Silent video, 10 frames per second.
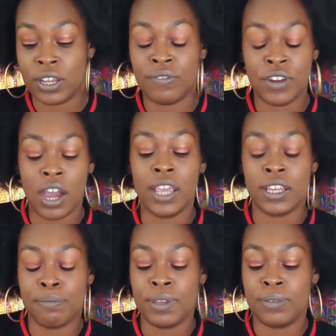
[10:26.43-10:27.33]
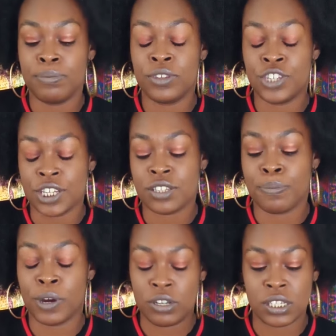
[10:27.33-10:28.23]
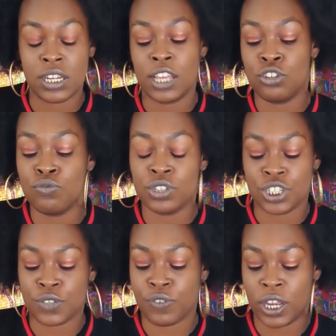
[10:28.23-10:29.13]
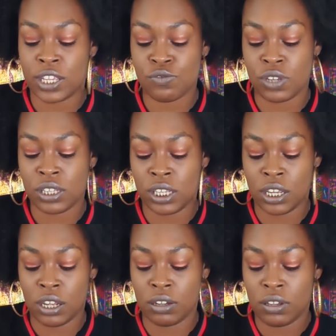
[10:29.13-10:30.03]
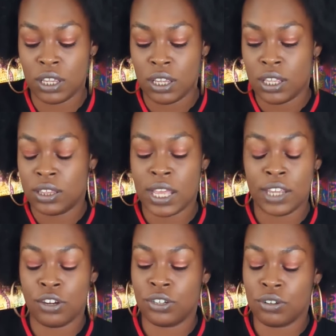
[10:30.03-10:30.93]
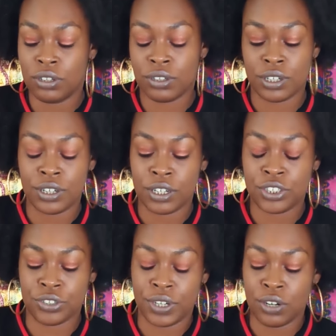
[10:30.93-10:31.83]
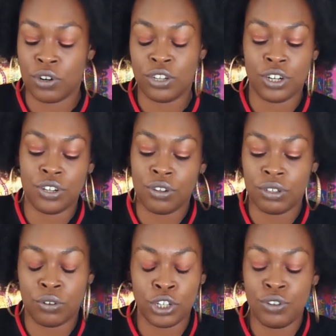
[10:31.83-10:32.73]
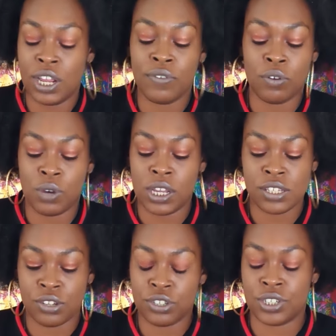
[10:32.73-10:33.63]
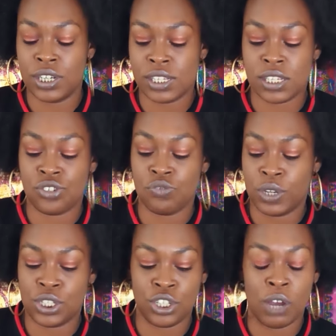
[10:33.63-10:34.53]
If not, it could be just the person that you were just friends with, Leo, that you're no longer nurturing, or or you never was nurturing this situation.